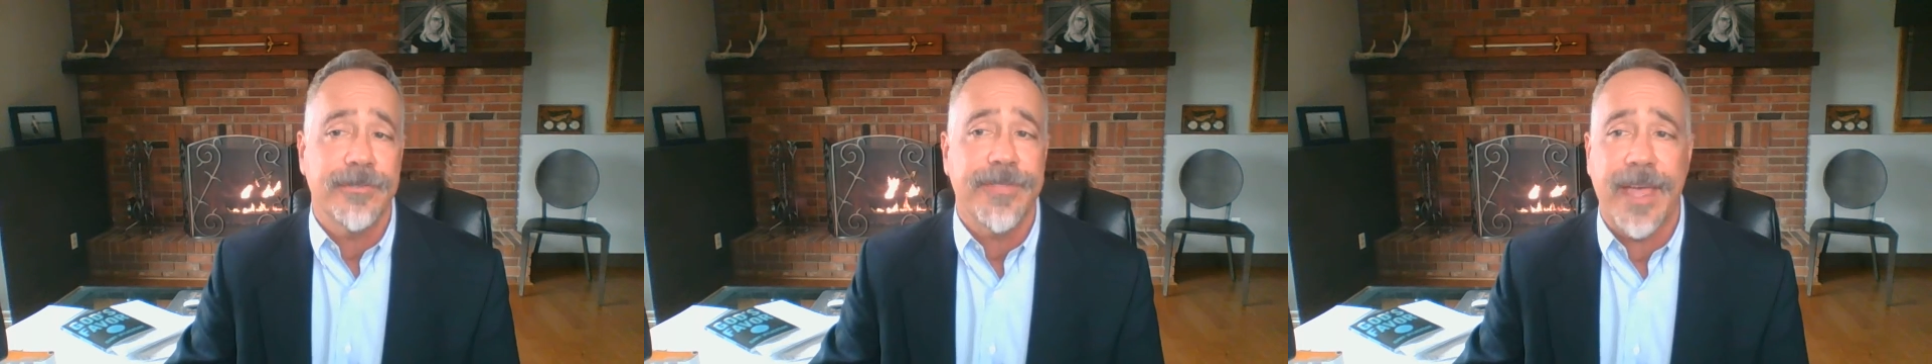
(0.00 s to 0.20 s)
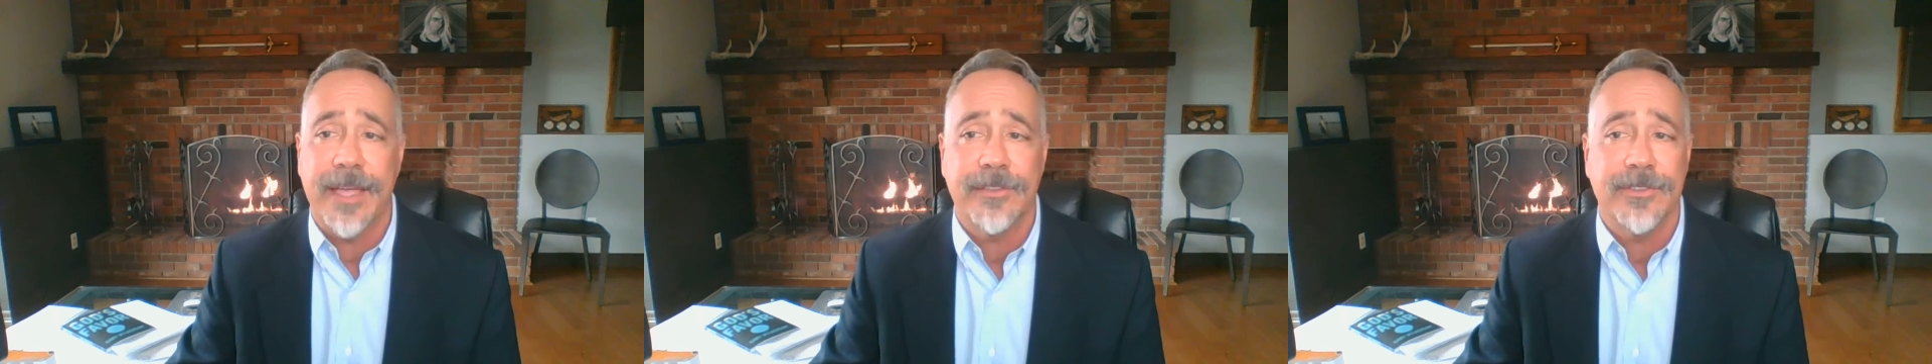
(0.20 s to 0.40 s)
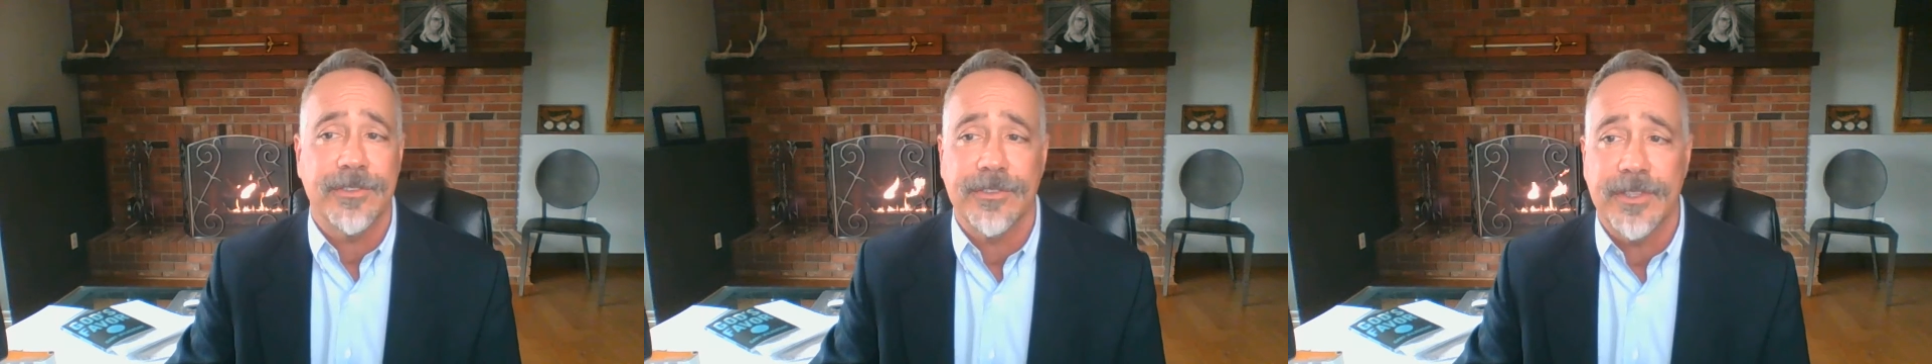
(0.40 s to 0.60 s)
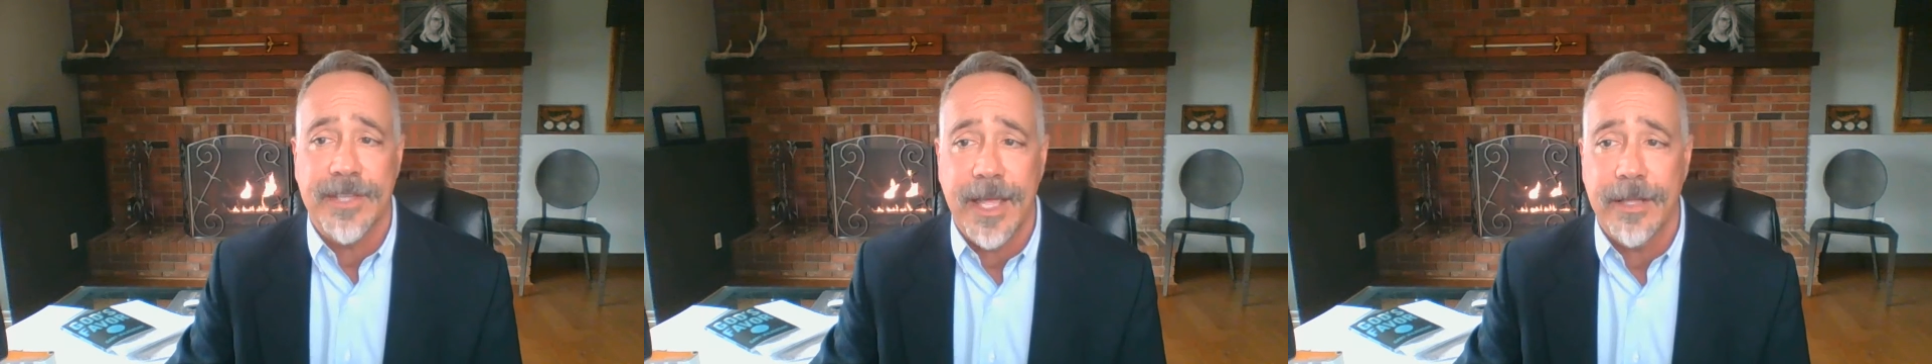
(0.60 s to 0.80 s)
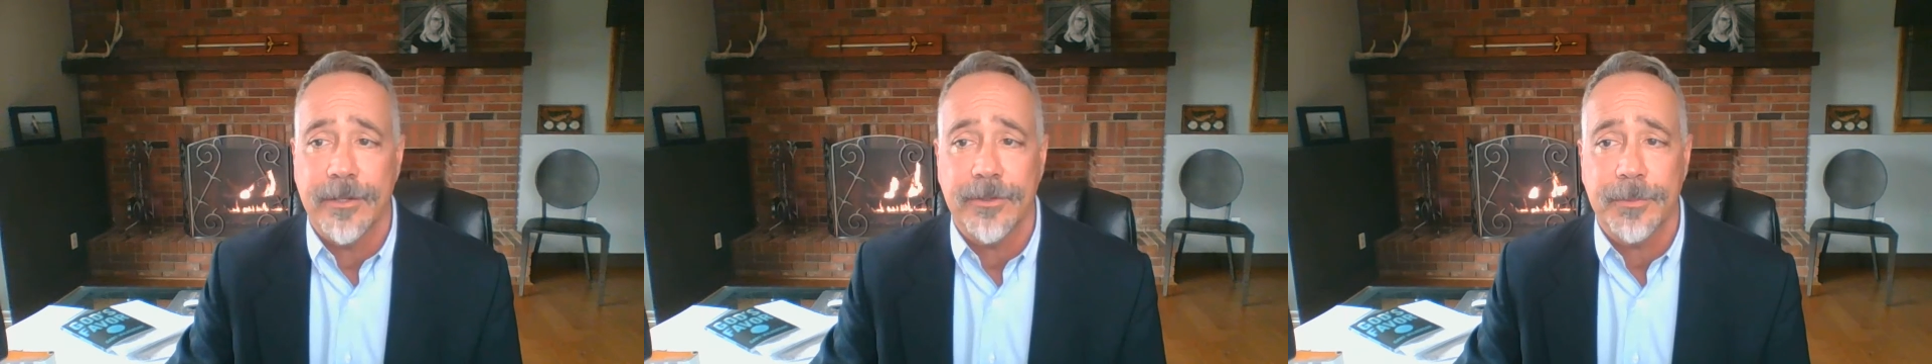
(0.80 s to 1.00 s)
of thousands of
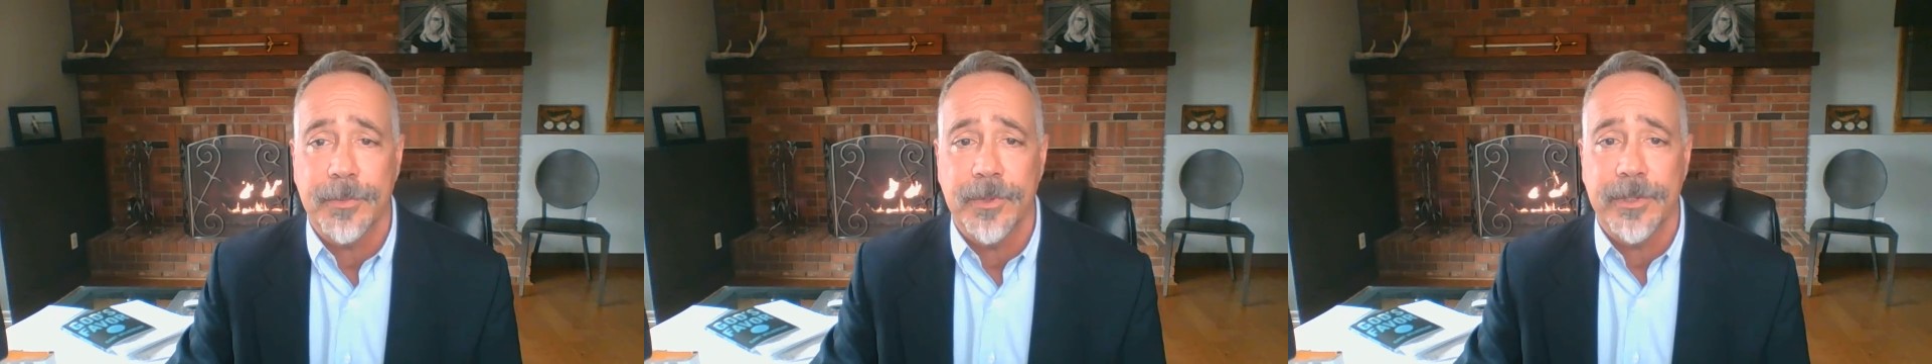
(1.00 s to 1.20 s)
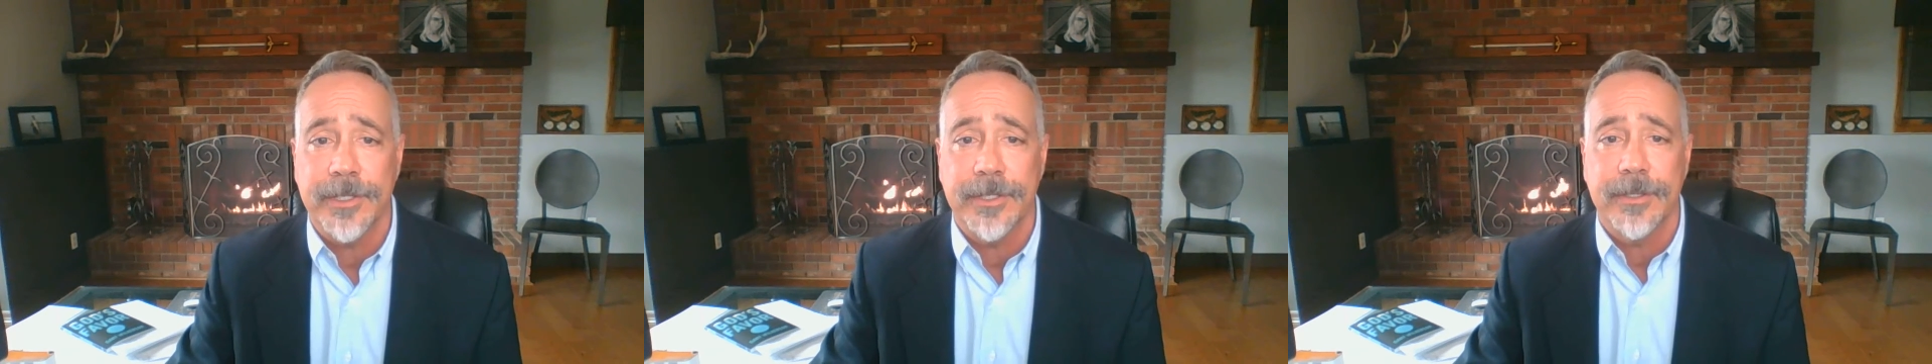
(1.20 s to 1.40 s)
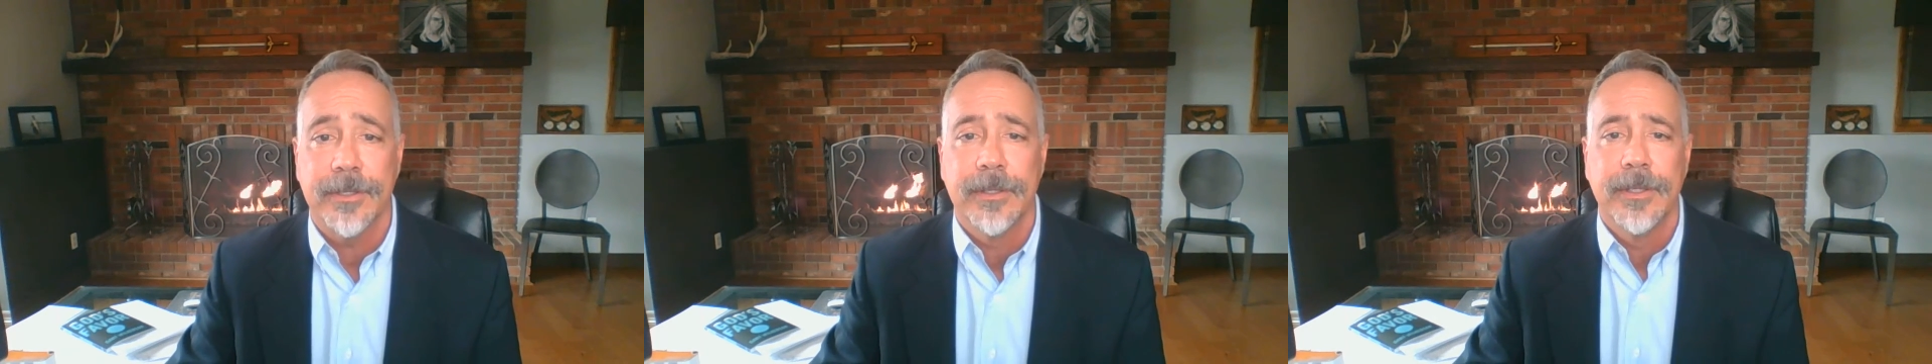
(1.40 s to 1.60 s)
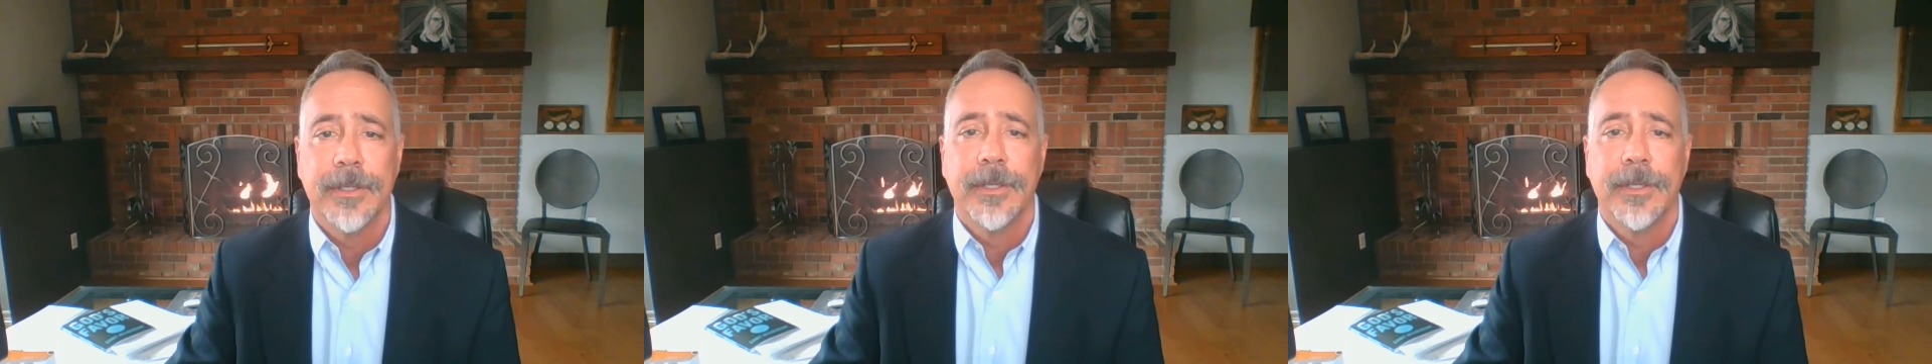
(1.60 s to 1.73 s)
dollars per year.